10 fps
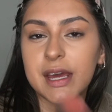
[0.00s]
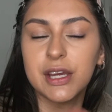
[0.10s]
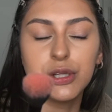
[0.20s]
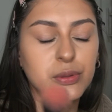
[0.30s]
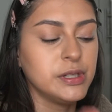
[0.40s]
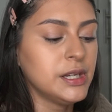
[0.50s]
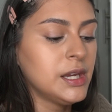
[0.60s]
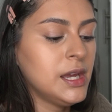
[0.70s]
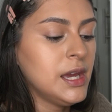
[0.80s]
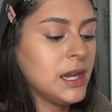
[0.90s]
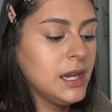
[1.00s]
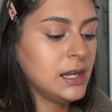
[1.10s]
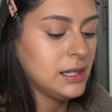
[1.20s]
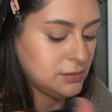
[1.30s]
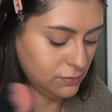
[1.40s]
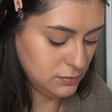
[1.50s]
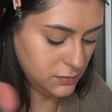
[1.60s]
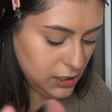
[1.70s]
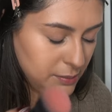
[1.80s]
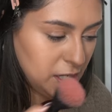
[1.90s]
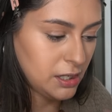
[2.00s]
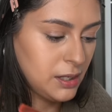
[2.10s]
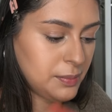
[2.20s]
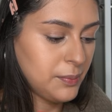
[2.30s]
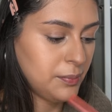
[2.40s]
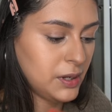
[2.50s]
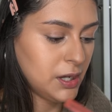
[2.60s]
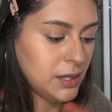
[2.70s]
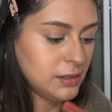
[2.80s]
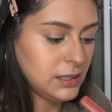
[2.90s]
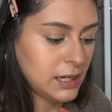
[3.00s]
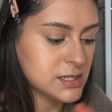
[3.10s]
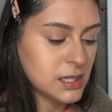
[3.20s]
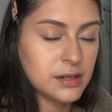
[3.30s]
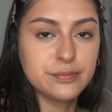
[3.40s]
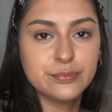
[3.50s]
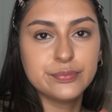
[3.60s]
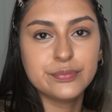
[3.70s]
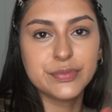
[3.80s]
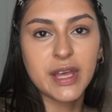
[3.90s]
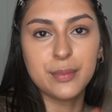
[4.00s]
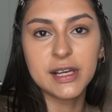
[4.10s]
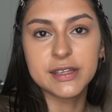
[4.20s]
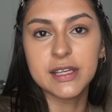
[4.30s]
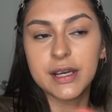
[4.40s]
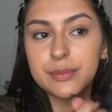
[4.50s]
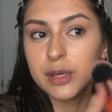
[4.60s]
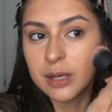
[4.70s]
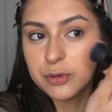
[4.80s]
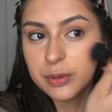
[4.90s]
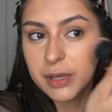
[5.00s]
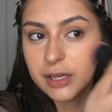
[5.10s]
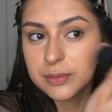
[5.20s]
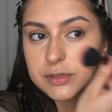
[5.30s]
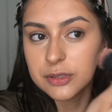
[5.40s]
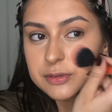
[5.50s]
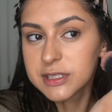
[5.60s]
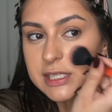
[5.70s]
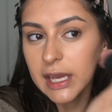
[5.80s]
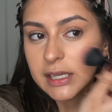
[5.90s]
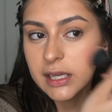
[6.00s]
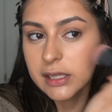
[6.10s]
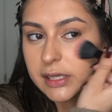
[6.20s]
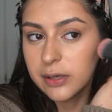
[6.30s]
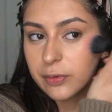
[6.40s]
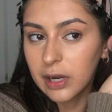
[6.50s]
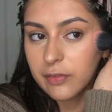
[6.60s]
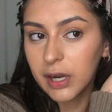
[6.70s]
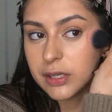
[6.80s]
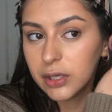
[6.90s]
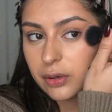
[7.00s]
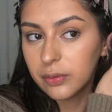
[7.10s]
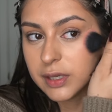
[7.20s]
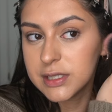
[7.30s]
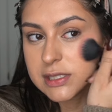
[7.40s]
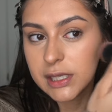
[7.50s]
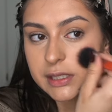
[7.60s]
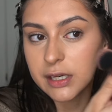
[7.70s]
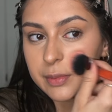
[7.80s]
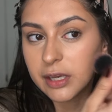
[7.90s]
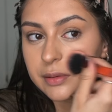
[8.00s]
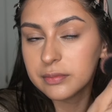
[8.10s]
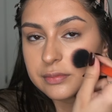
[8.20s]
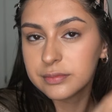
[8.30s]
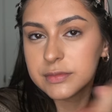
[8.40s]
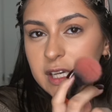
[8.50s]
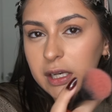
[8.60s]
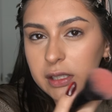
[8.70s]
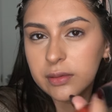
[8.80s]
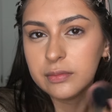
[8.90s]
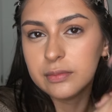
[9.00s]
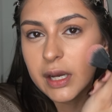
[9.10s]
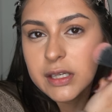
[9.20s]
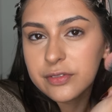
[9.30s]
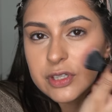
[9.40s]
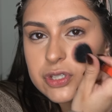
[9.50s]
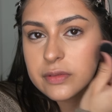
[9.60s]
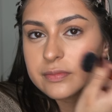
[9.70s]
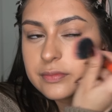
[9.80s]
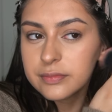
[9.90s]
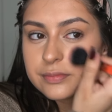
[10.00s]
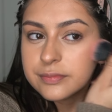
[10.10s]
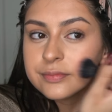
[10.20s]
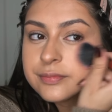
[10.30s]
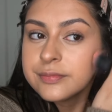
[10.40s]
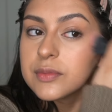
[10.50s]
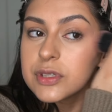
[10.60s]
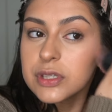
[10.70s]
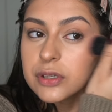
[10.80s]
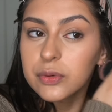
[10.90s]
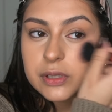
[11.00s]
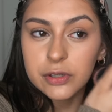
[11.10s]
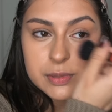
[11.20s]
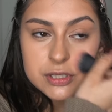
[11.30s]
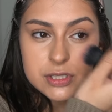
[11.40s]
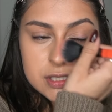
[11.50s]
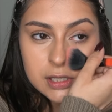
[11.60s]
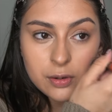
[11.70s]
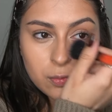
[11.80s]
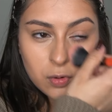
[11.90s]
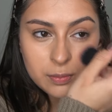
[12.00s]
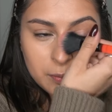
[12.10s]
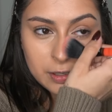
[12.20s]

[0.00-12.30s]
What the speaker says: not included in Latina makeup, but like I said, I'm a Latina and I'm doing makeup, so technically whatever I do is Latina makeup, technically, by definition. I'm just gonna do a little bit just to like warm up